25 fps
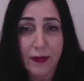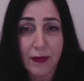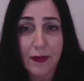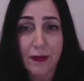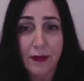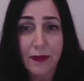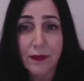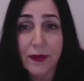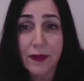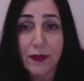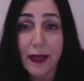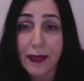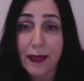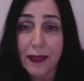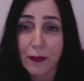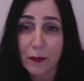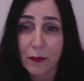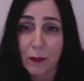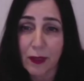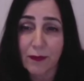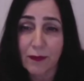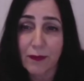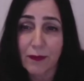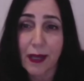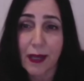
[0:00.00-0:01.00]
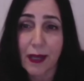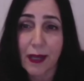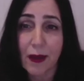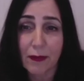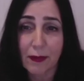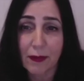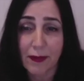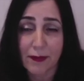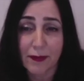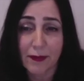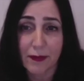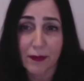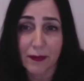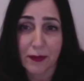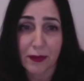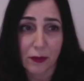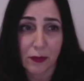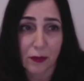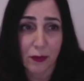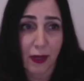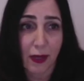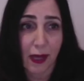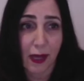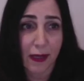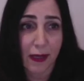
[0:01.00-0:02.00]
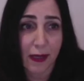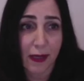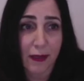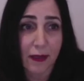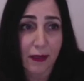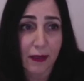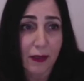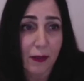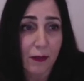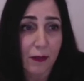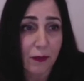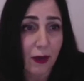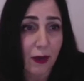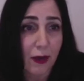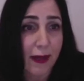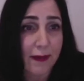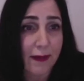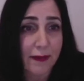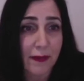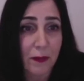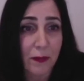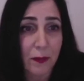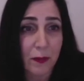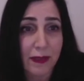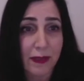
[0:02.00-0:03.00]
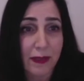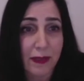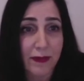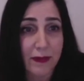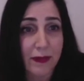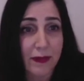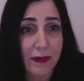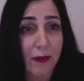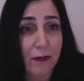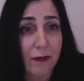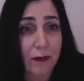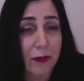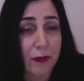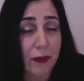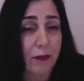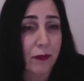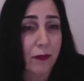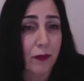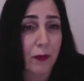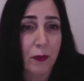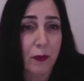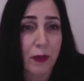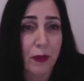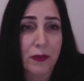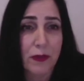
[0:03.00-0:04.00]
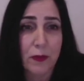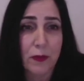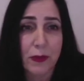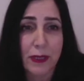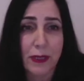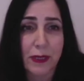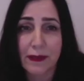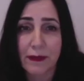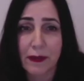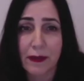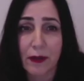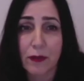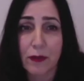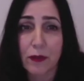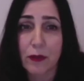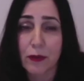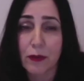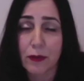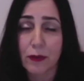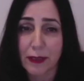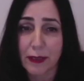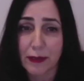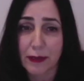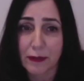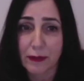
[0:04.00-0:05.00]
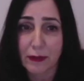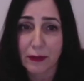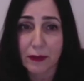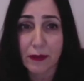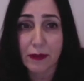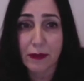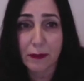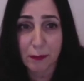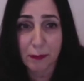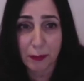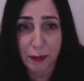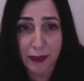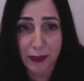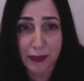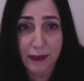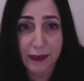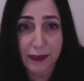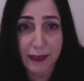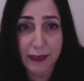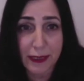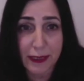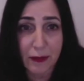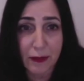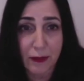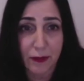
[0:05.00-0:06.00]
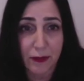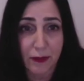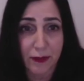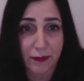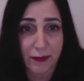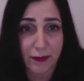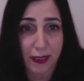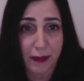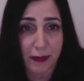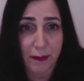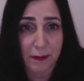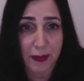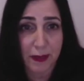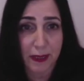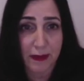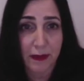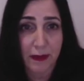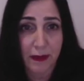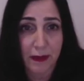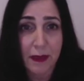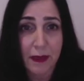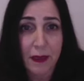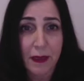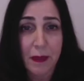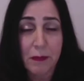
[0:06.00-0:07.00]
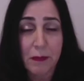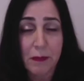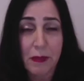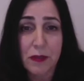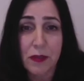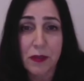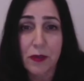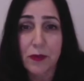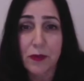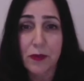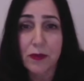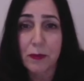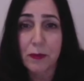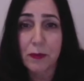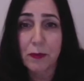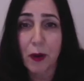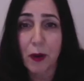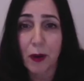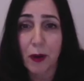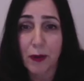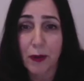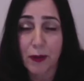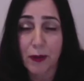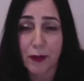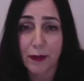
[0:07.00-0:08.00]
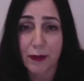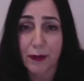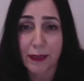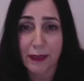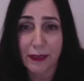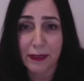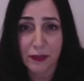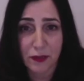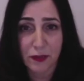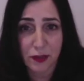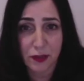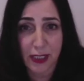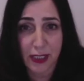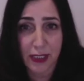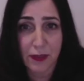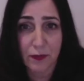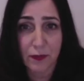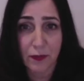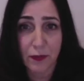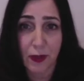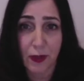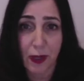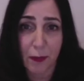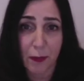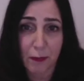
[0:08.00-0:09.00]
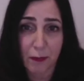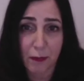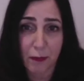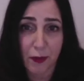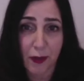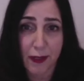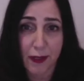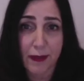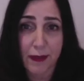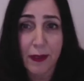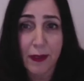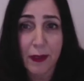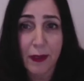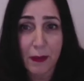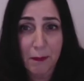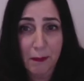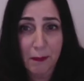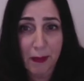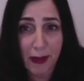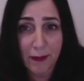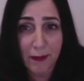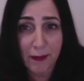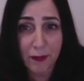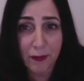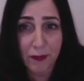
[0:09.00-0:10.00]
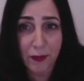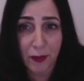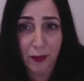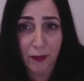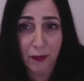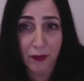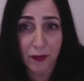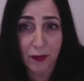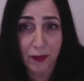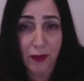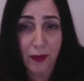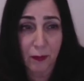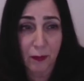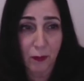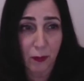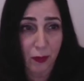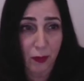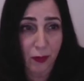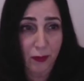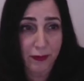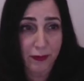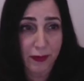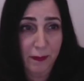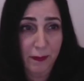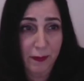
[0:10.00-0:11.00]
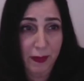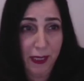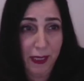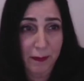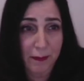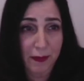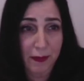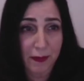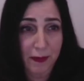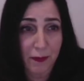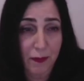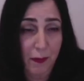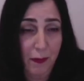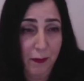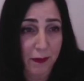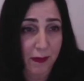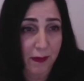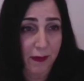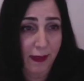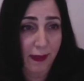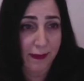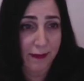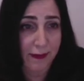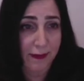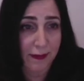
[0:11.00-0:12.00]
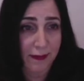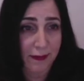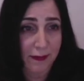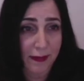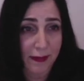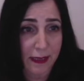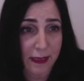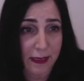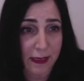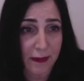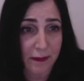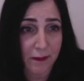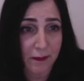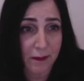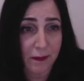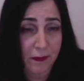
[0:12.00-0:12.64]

Second, we have an out-licensing track for assets we discover and for which we conduct early preclinical development, but choose to partner in exchange for upfront, milestone, and royalty payments from the licensee.